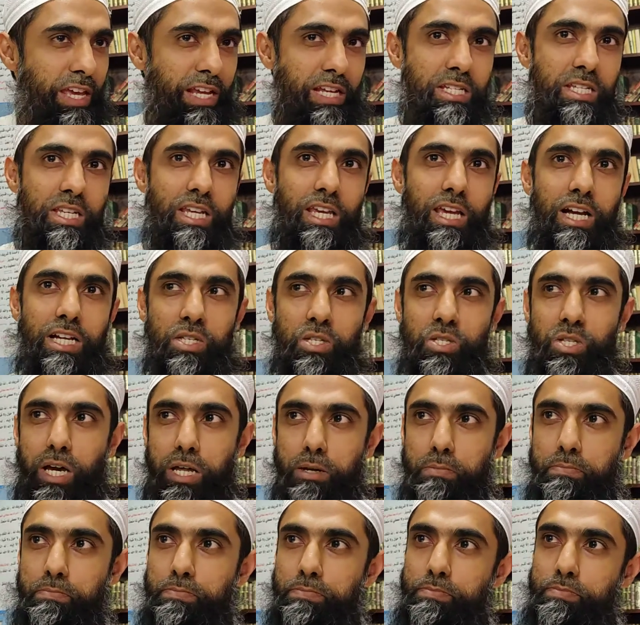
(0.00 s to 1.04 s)
things he has
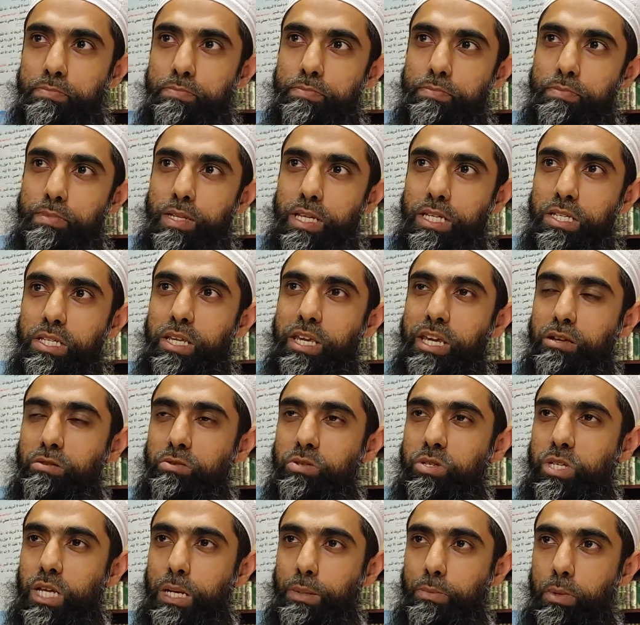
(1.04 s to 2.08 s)
done. He's
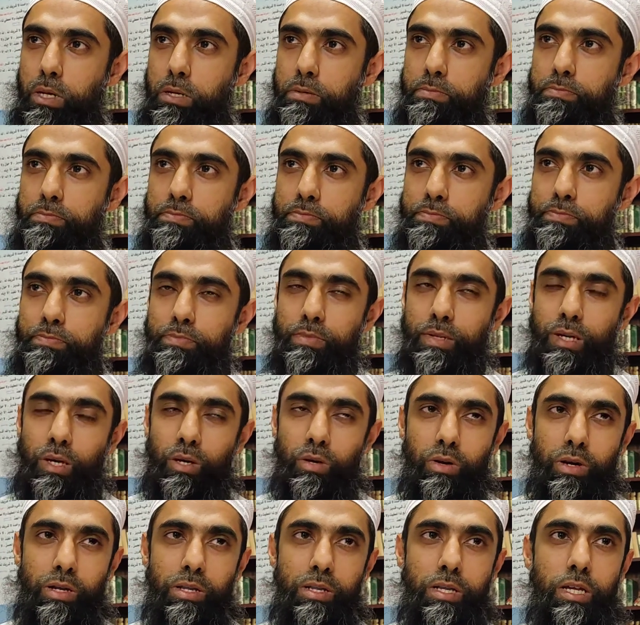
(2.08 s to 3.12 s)
killed someone,
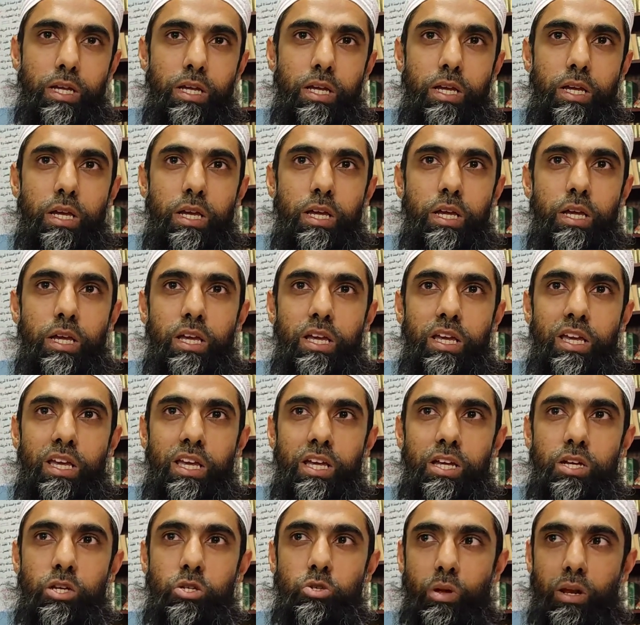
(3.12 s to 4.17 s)
alright?
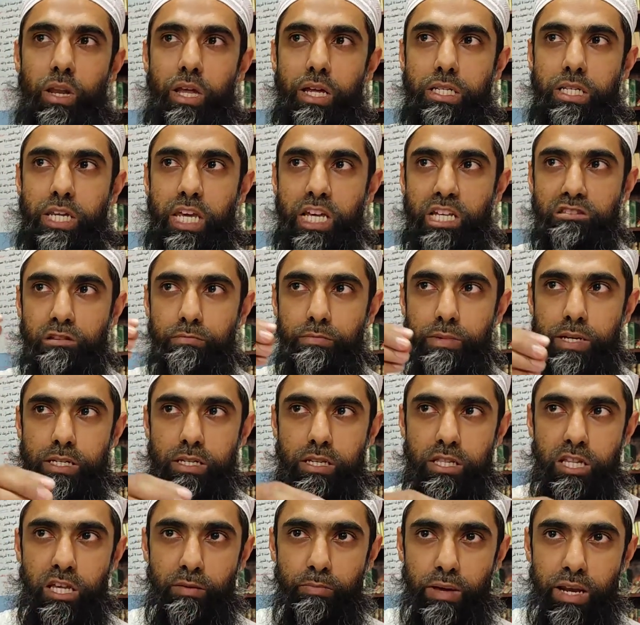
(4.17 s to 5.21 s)
So Allah takes from
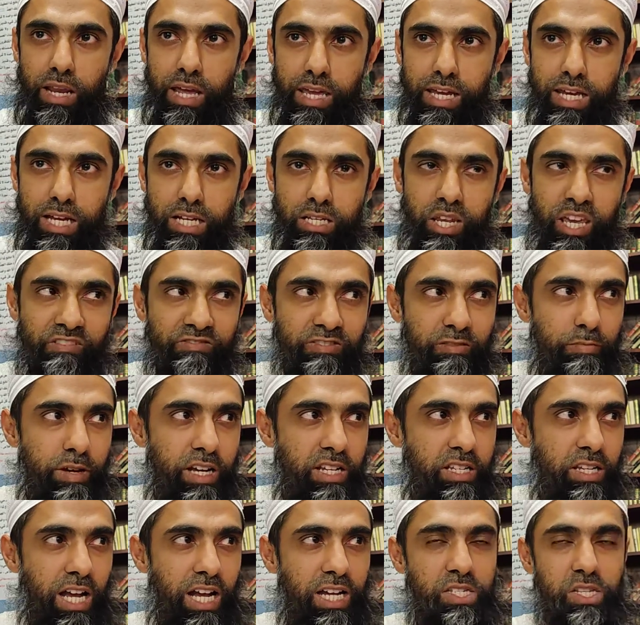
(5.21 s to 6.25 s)
his, the malaika take from
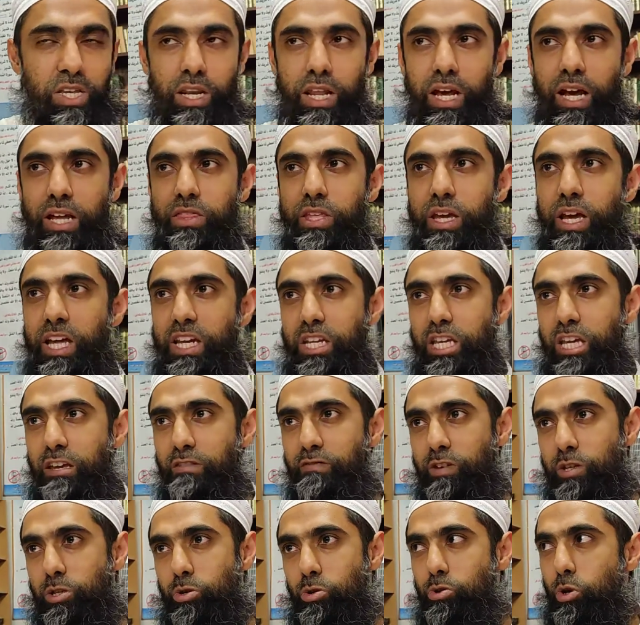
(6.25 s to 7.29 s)
his hasanat and
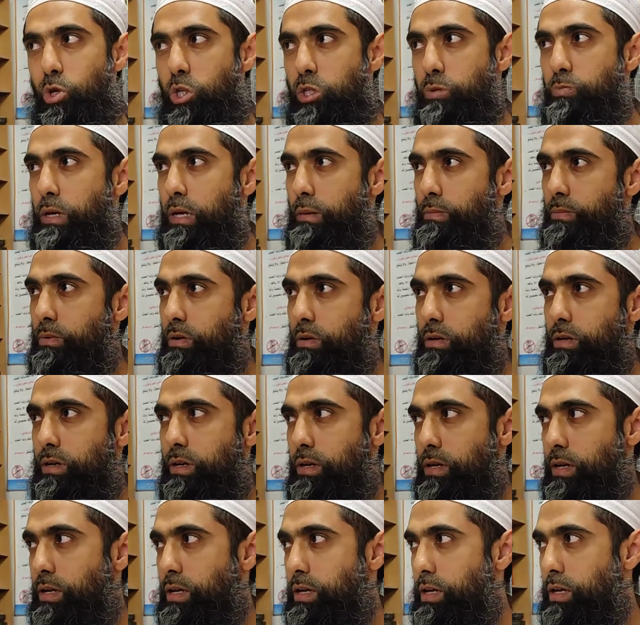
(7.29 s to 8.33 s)
give it to those people.
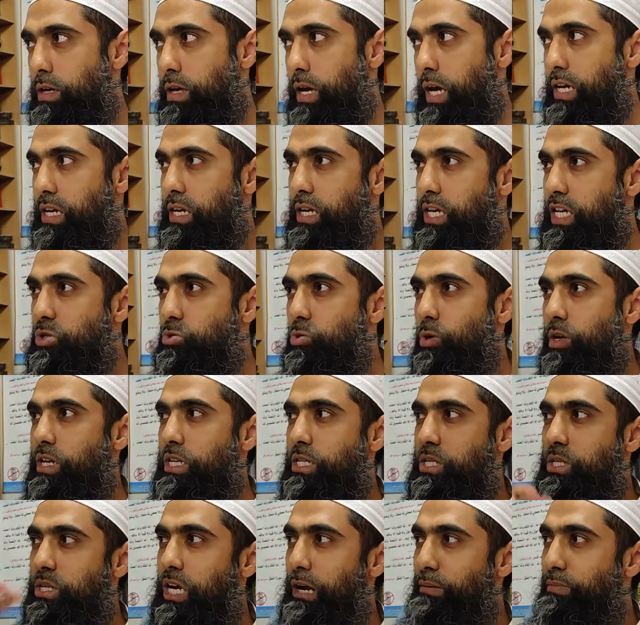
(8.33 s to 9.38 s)
And each one
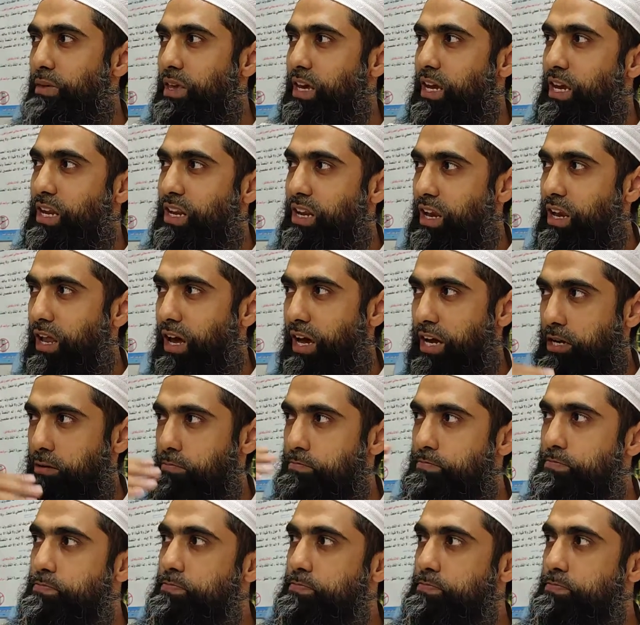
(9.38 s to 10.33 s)
is coming in a line.